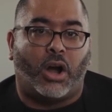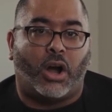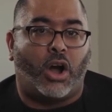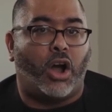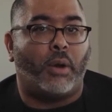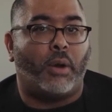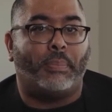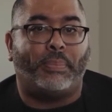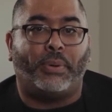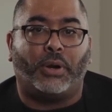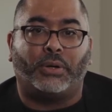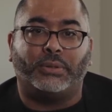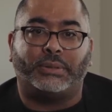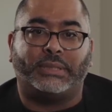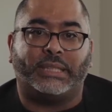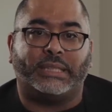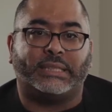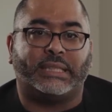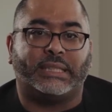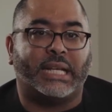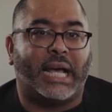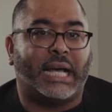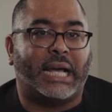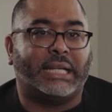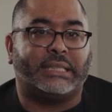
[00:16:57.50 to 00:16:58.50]
Our approach
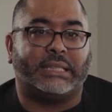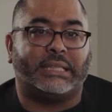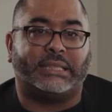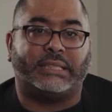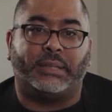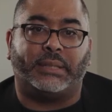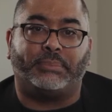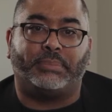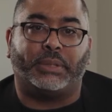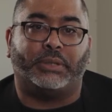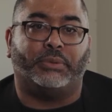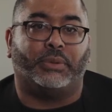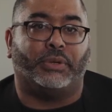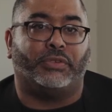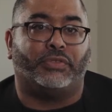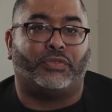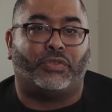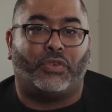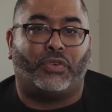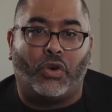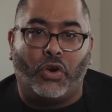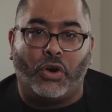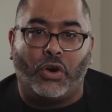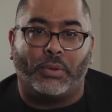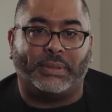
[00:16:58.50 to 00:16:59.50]
is not to simply
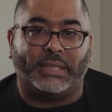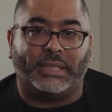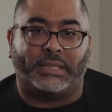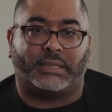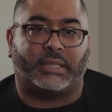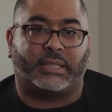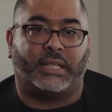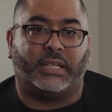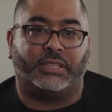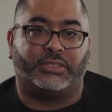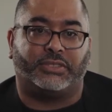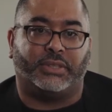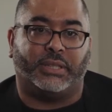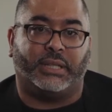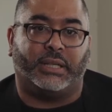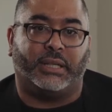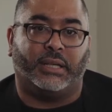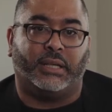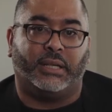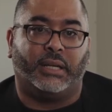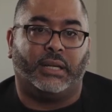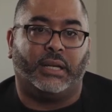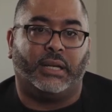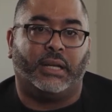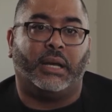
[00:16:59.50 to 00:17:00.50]
reform this country,
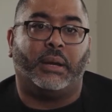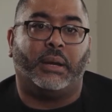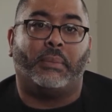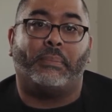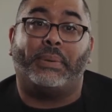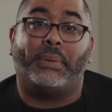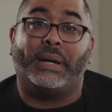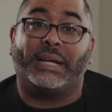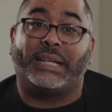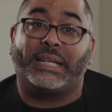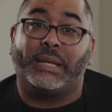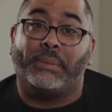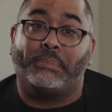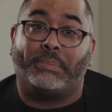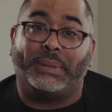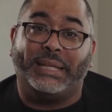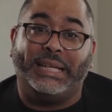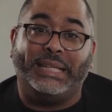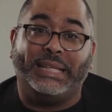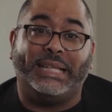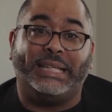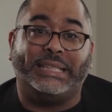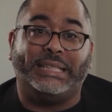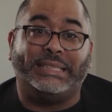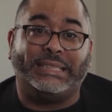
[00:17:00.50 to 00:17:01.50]
but
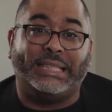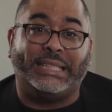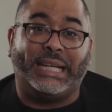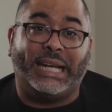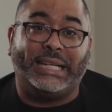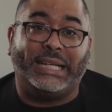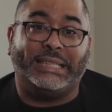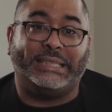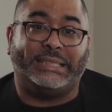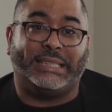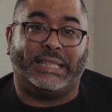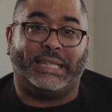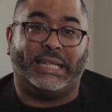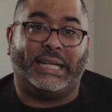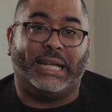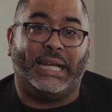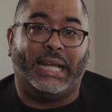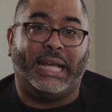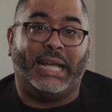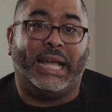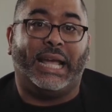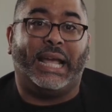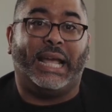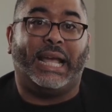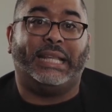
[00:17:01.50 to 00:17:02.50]
completely change it.
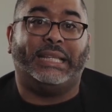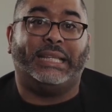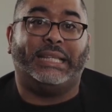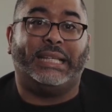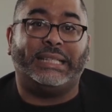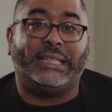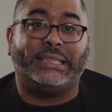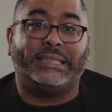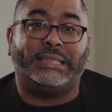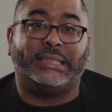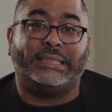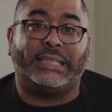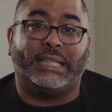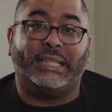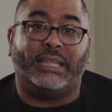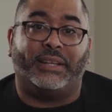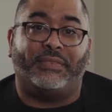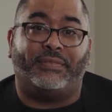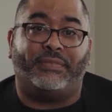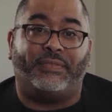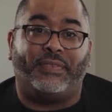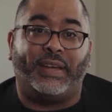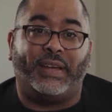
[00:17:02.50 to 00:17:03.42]
And this is in the